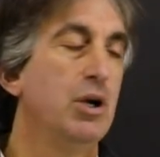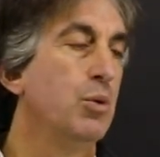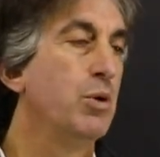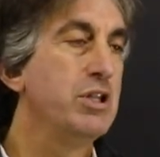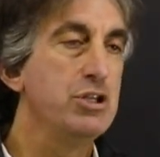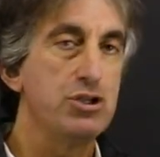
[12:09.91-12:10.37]

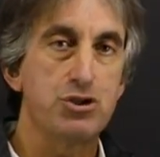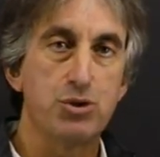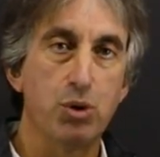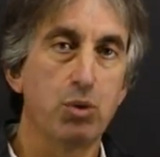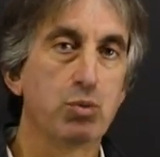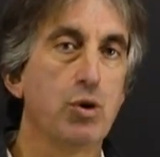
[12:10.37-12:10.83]
When you
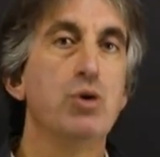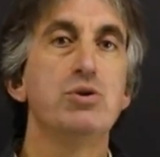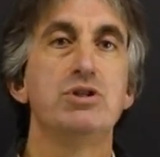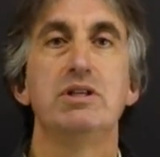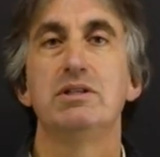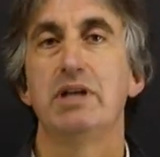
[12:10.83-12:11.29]
store
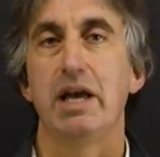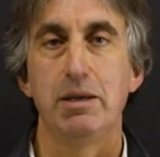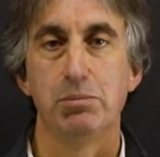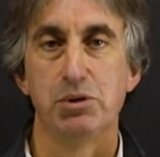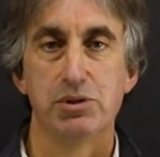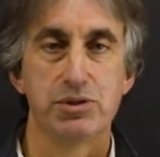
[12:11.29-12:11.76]
rows and
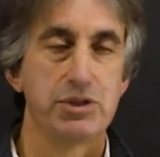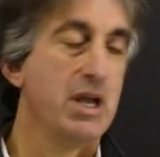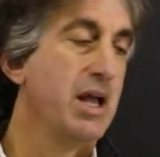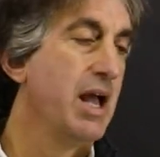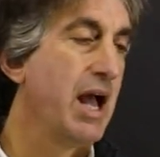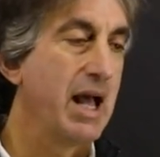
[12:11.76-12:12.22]
tables
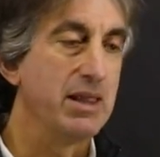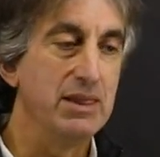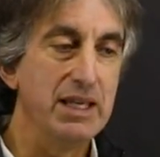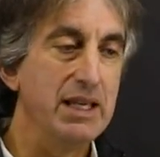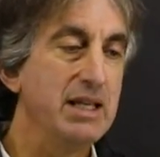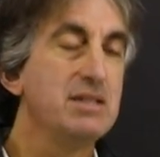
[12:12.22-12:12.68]

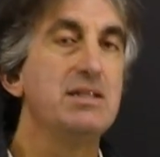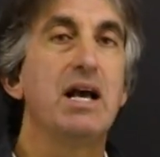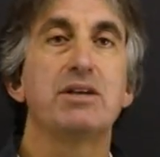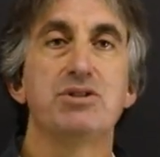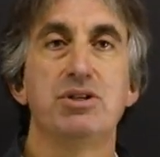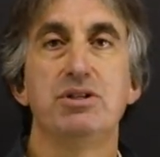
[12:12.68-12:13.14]
and the
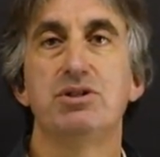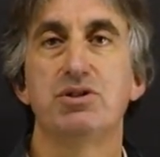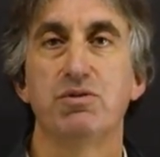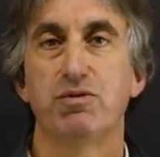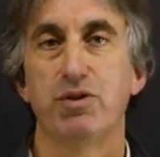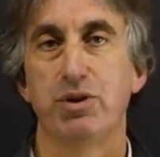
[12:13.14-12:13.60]

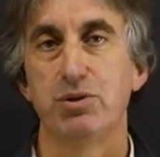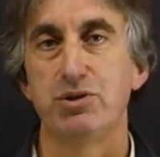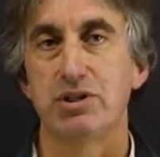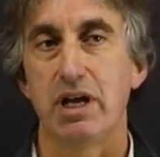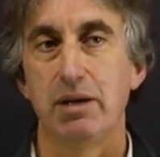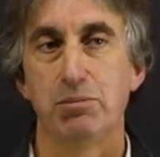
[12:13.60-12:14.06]
indexes for
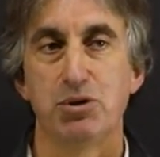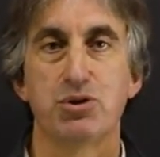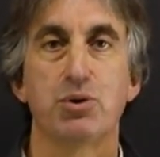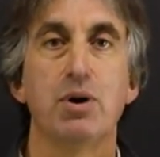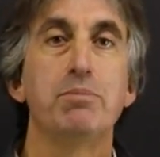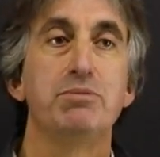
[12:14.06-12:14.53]
those
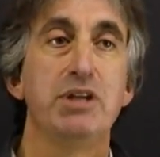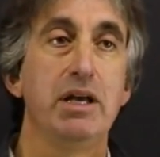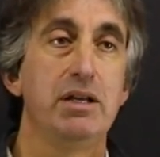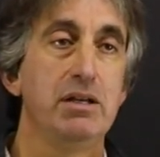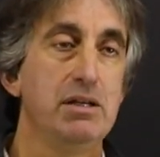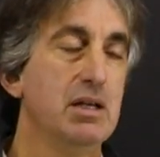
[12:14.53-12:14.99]
tables are
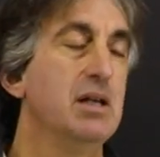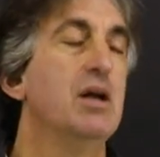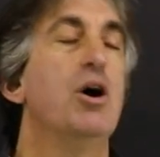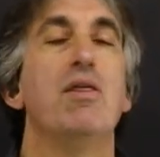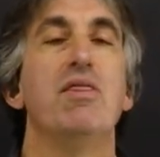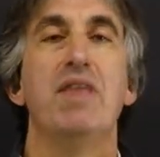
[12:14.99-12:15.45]
updated,
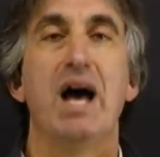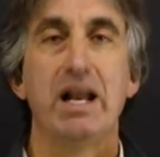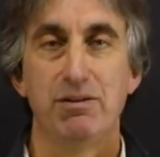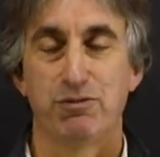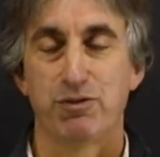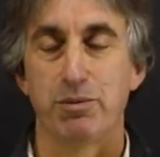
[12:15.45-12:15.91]

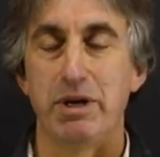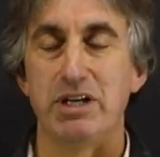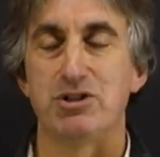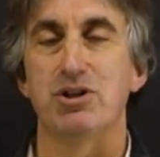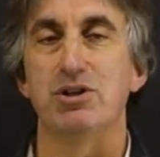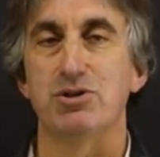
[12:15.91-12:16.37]
that
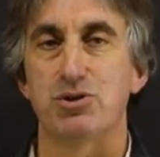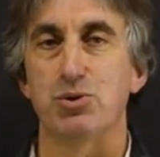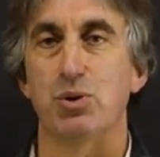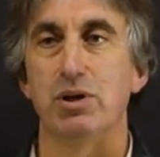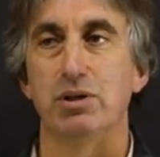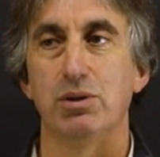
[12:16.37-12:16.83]
information is
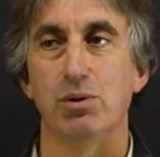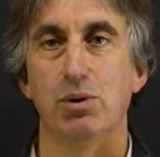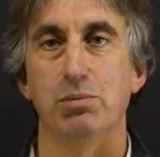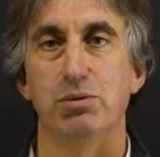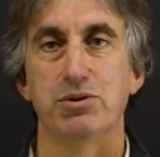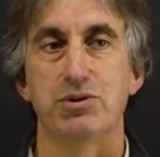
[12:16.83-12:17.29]
stored in
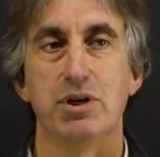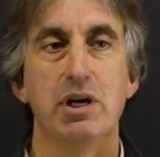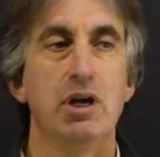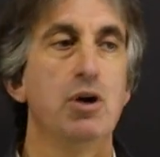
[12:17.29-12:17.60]
globals.